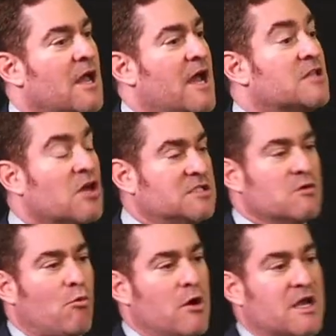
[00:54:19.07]
and
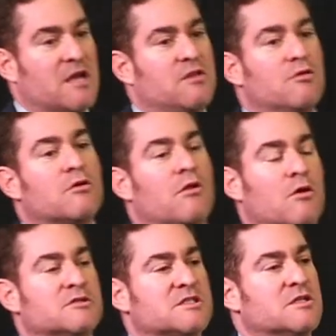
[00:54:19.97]
doesn't want to get too
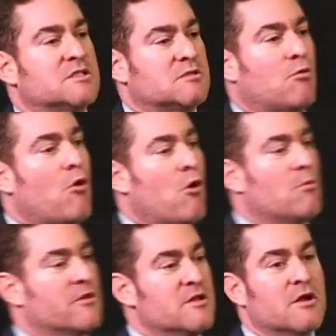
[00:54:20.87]
close to the swarm
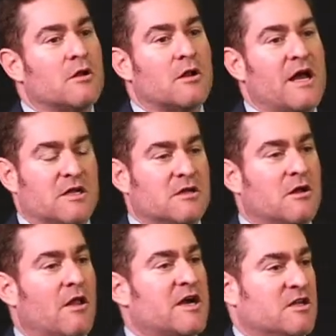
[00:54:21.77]
or the nil
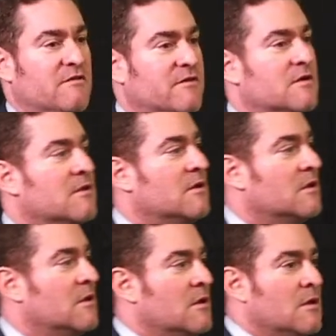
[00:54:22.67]
collective.
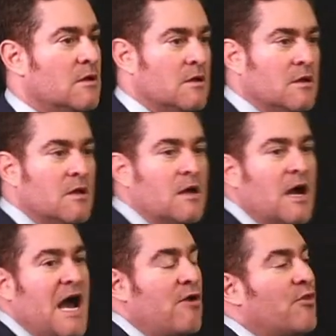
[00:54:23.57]

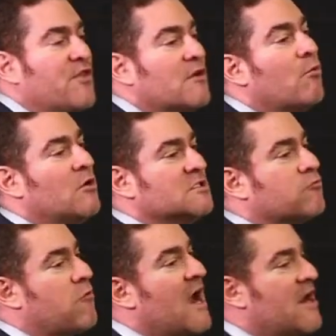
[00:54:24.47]
I don't think one's
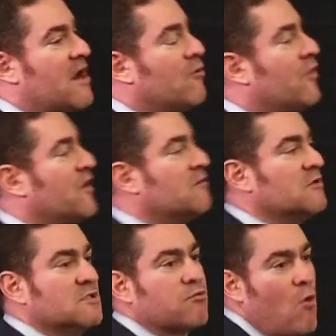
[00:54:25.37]
right. I don't think
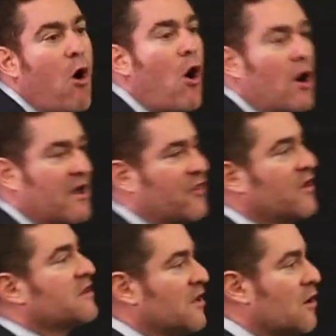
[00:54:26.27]
one's wrong. I
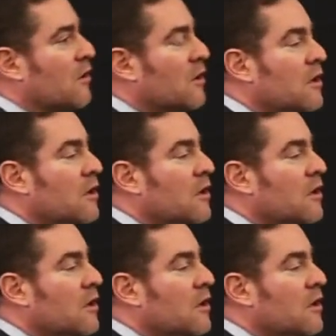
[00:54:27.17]
think they're